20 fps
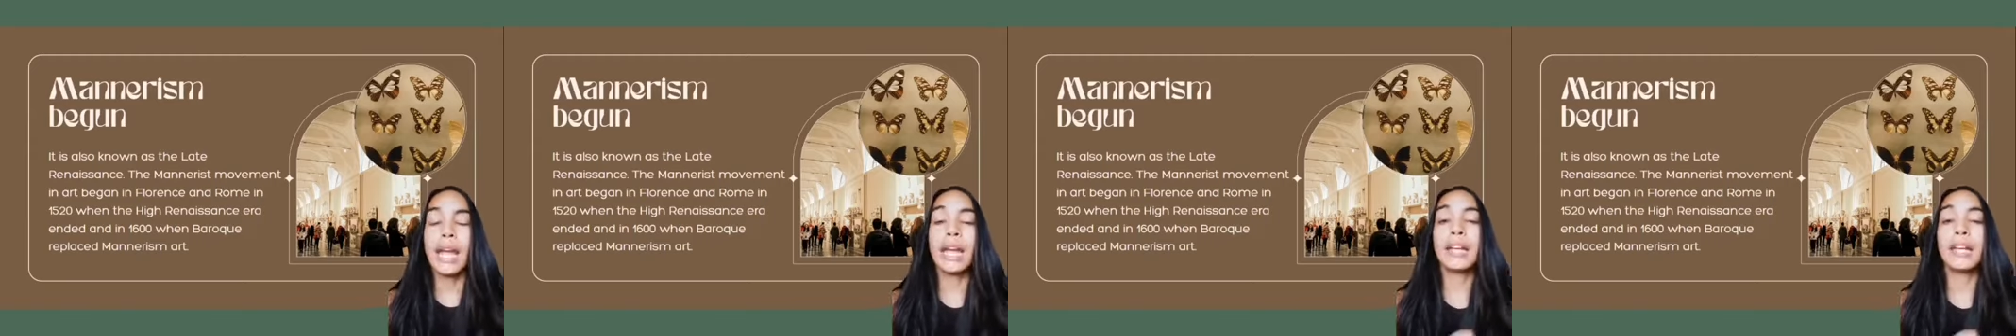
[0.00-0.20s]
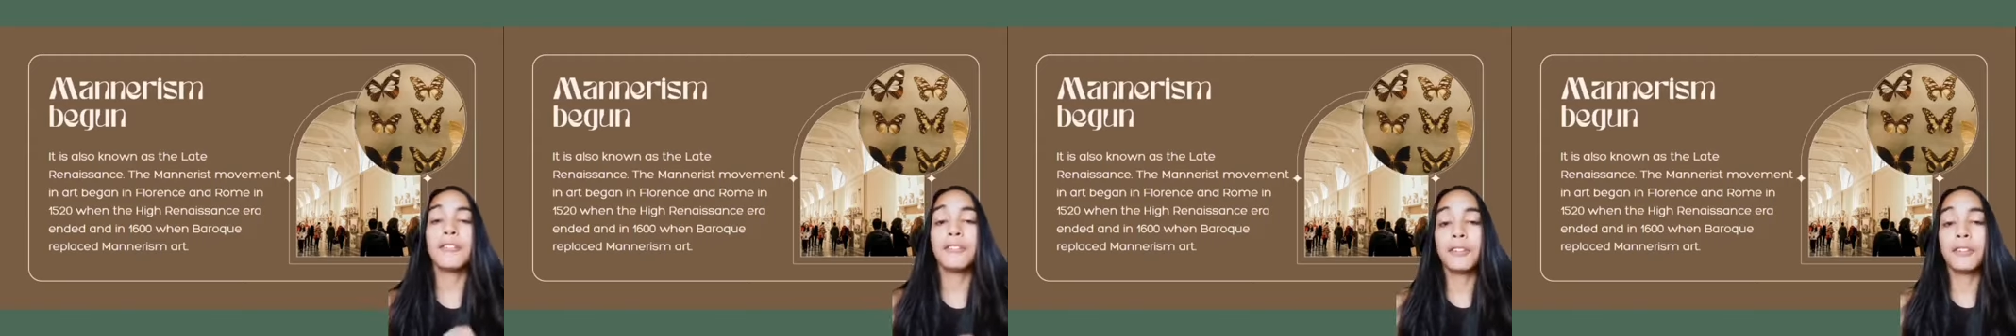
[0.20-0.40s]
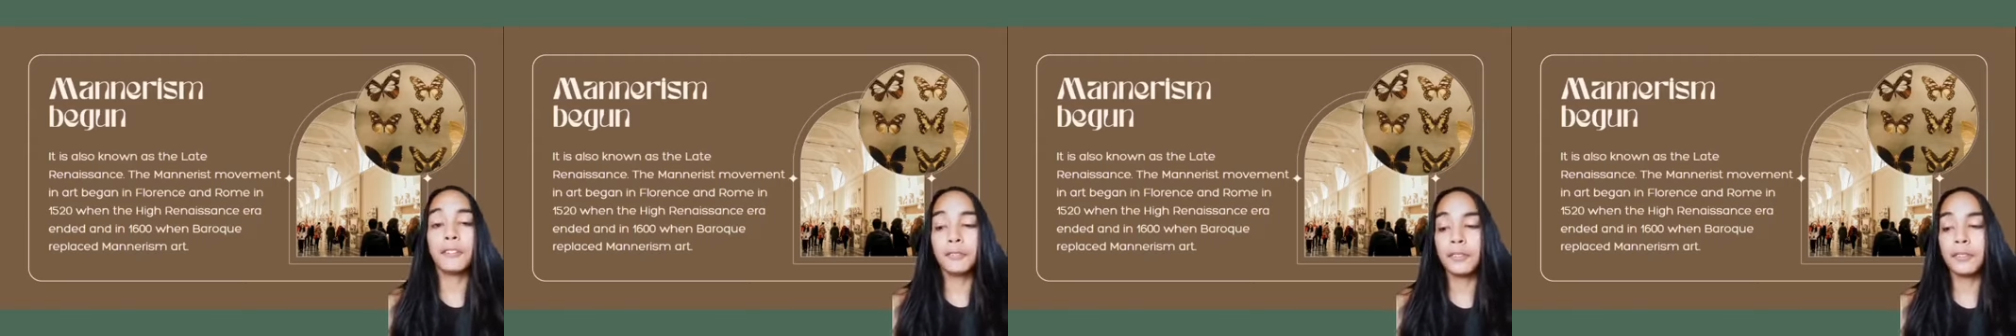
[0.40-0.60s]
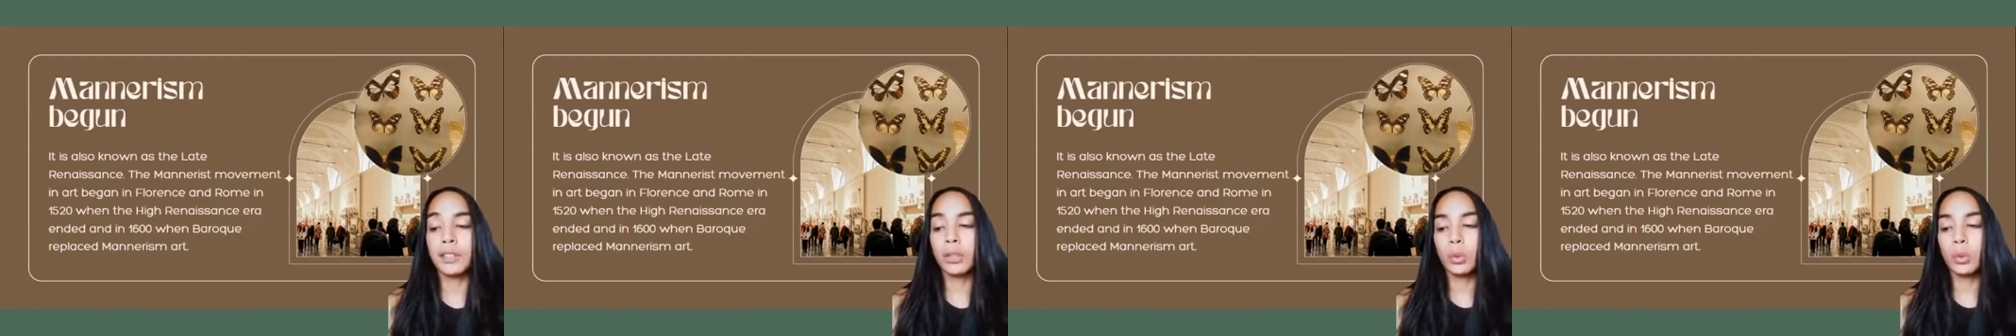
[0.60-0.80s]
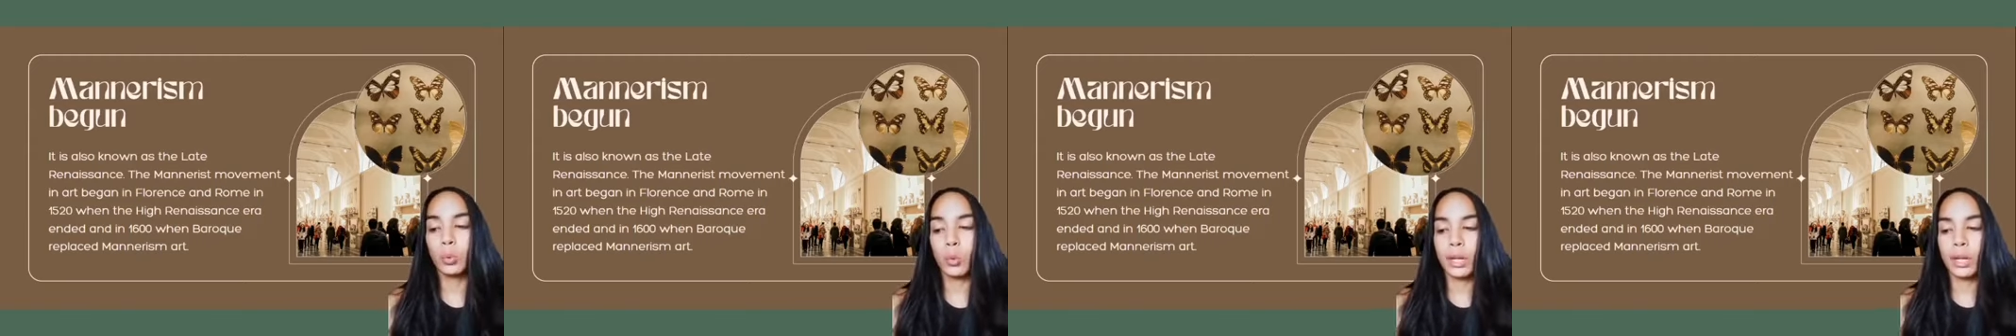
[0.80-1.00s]
in
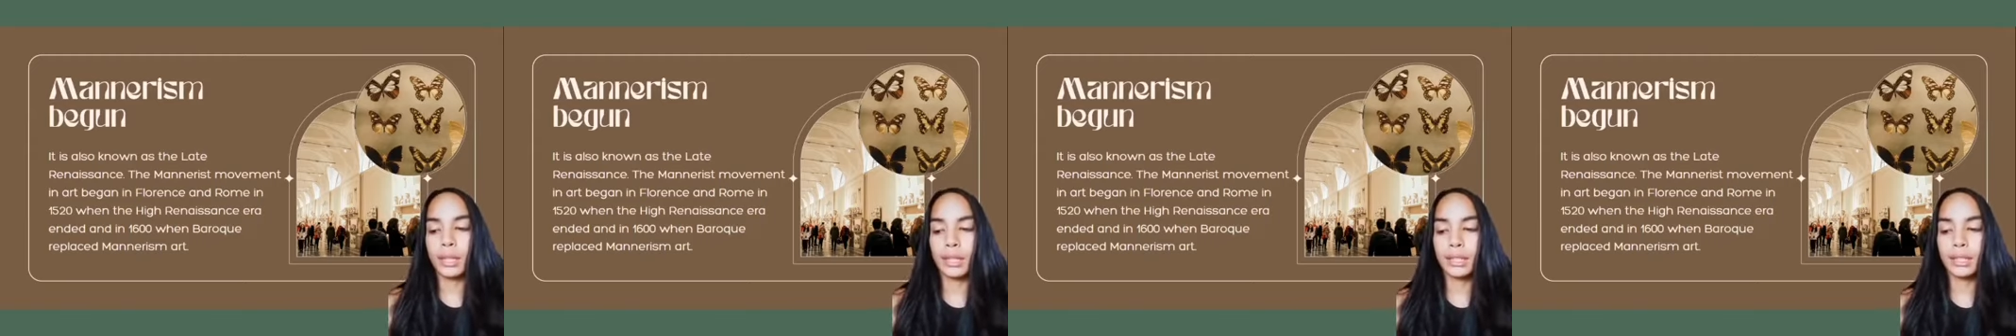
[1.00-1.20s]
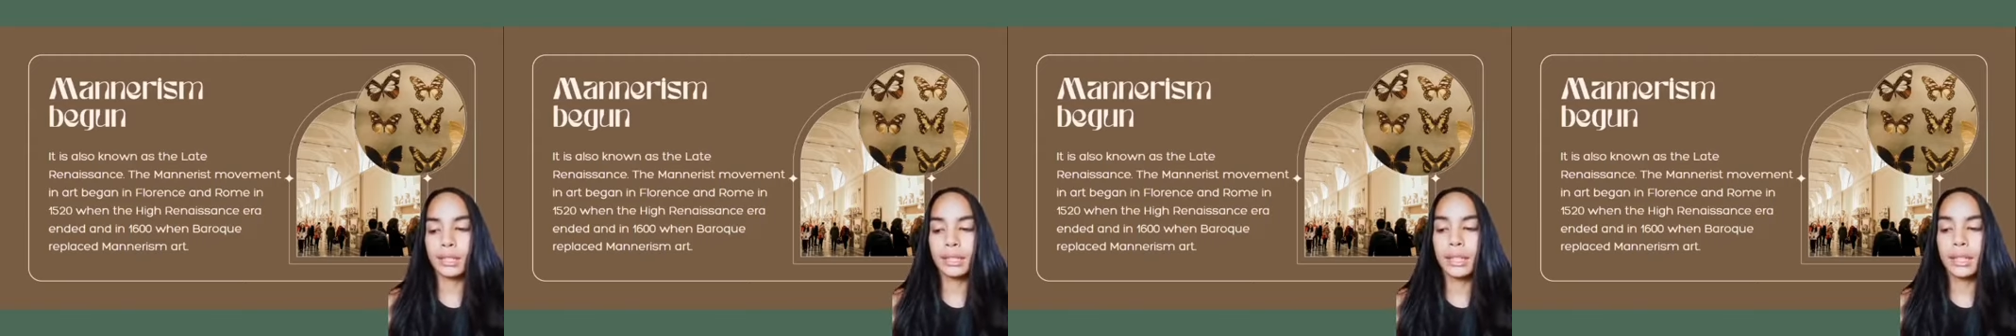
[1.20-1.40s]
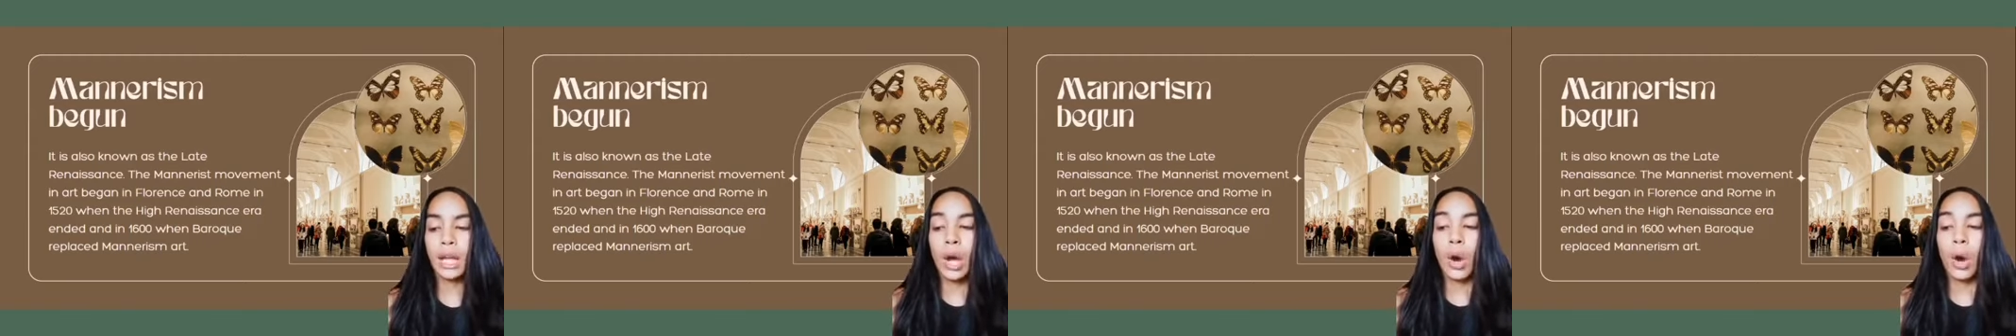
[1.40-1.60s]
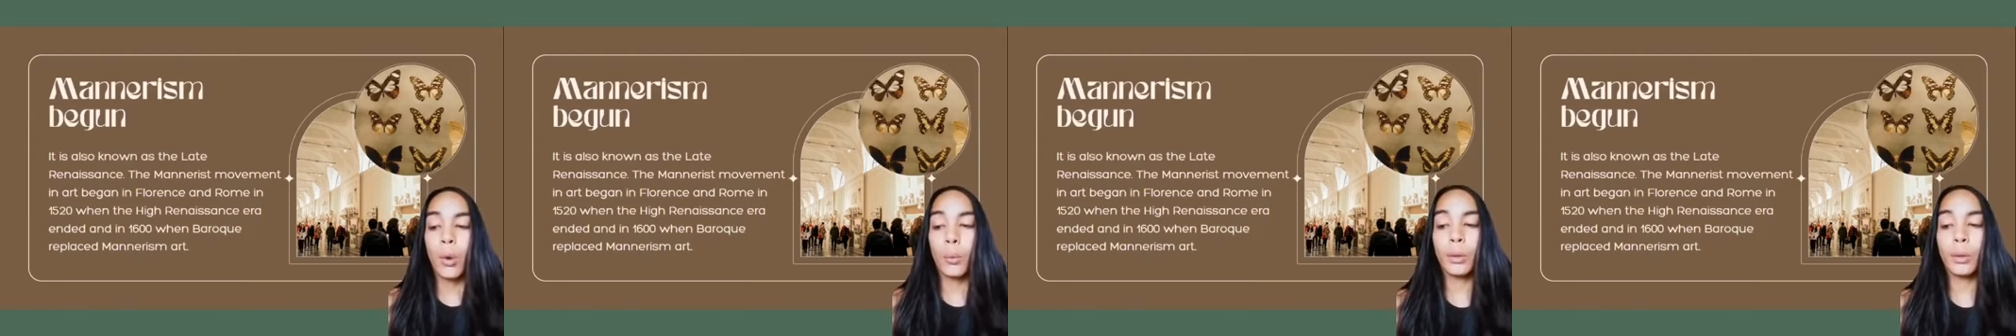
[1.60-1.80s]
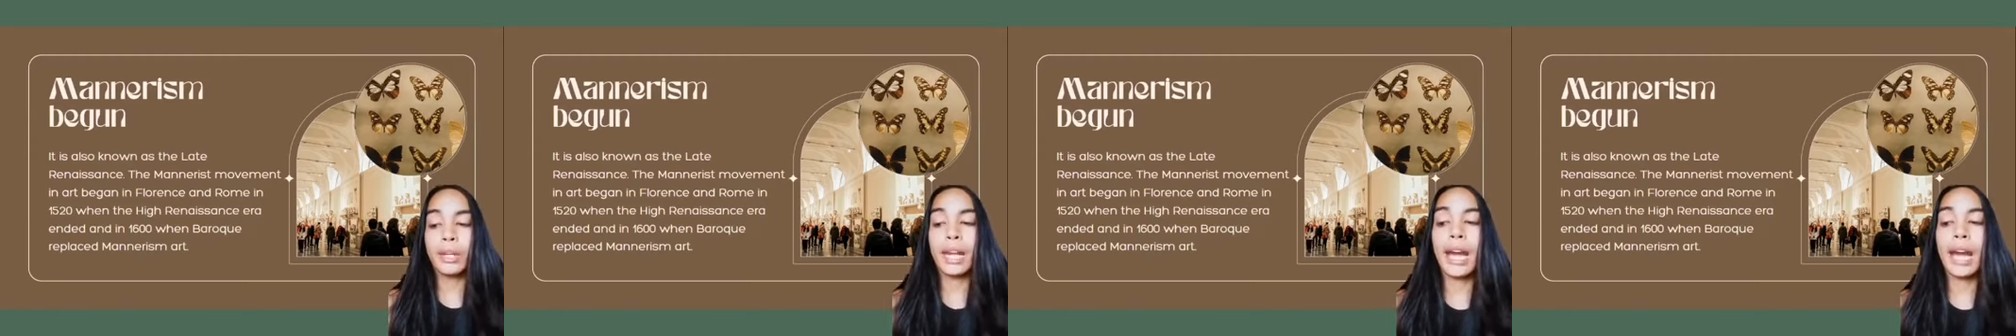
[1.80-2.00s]
1520s,
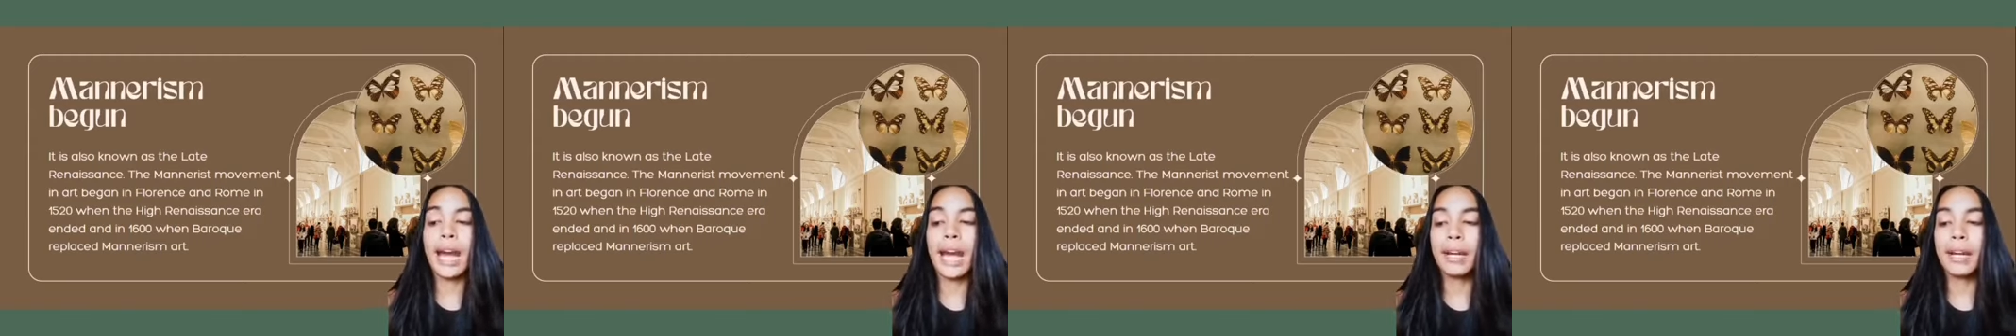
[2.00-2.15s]
when the